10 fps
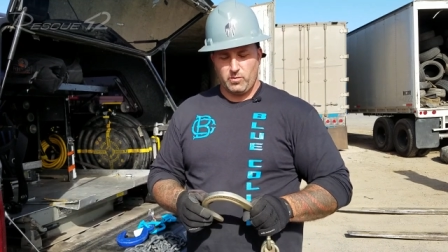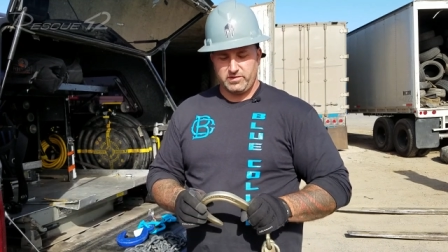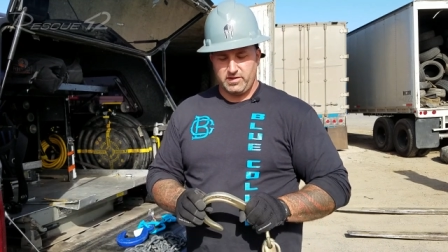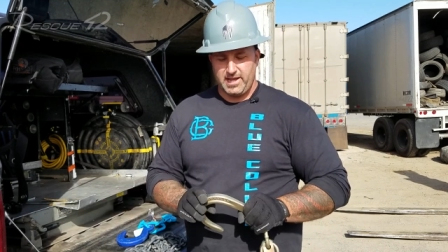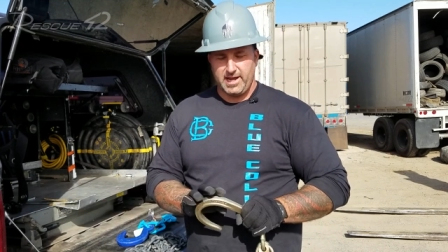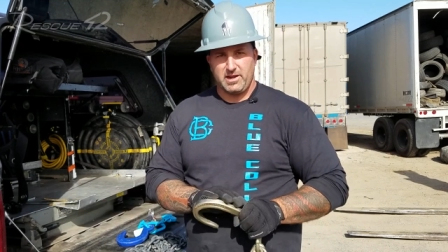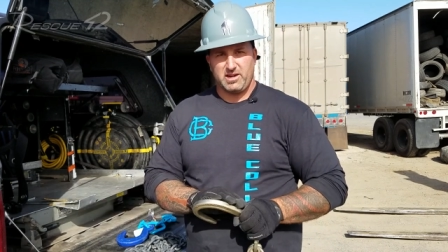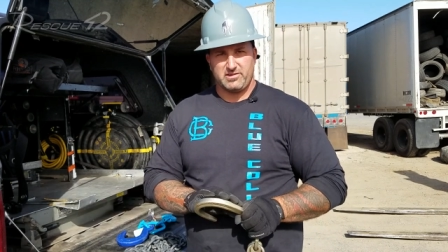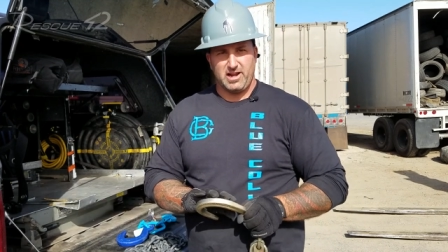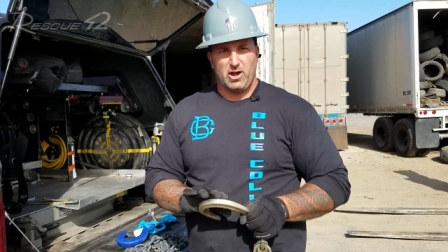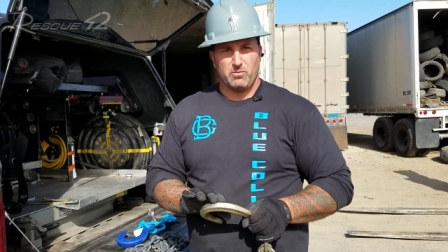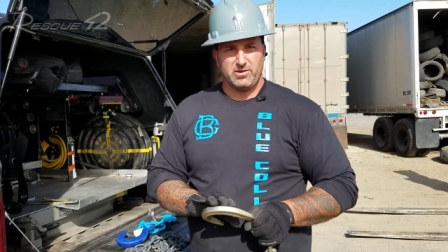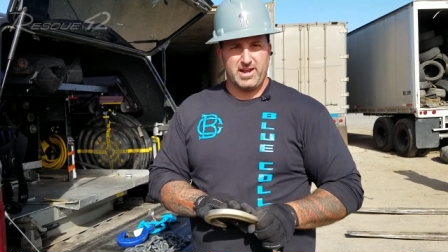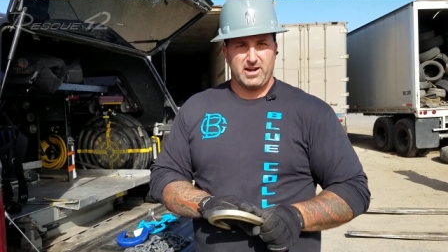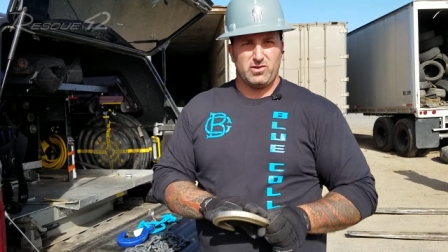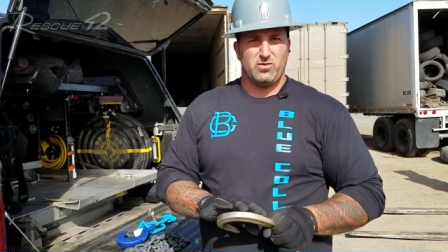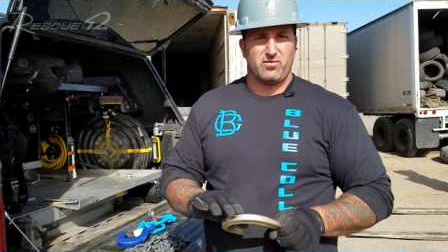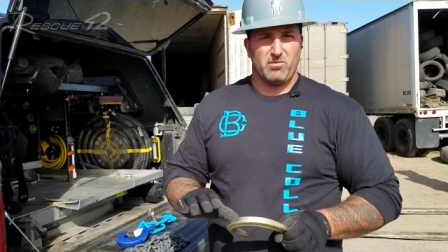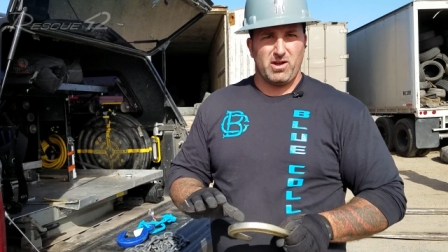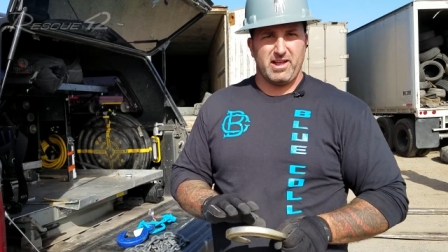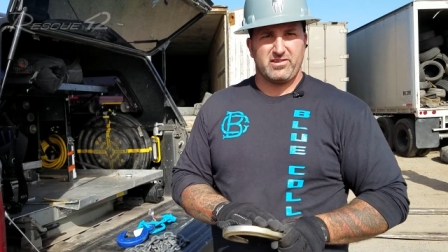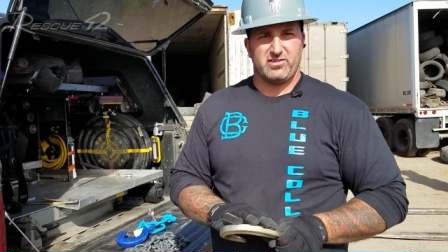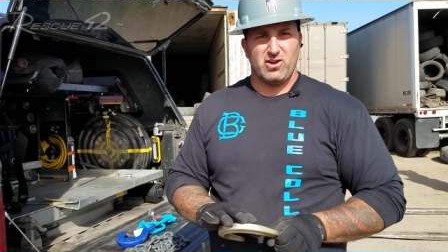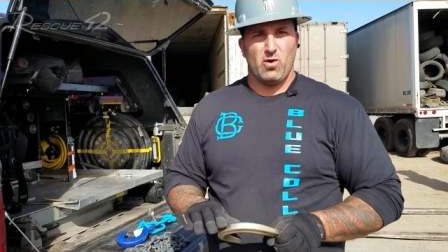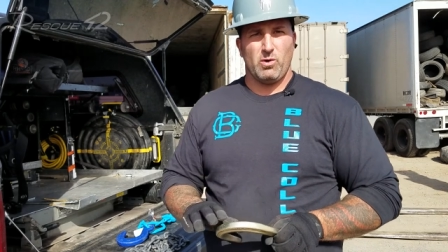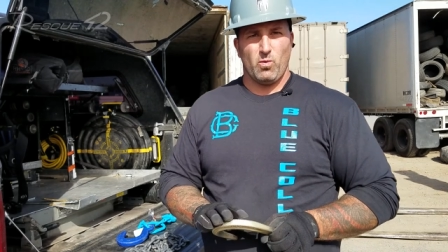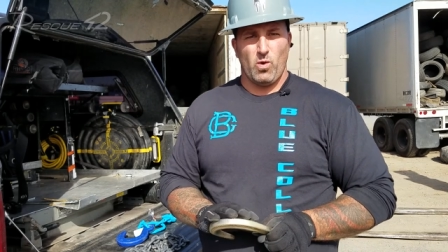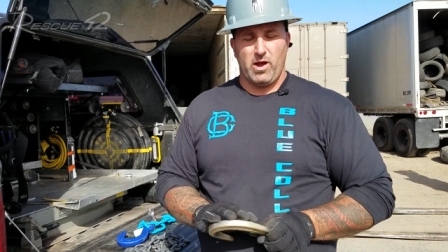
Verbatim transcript: Once again, it's going to help protect you from all that snow and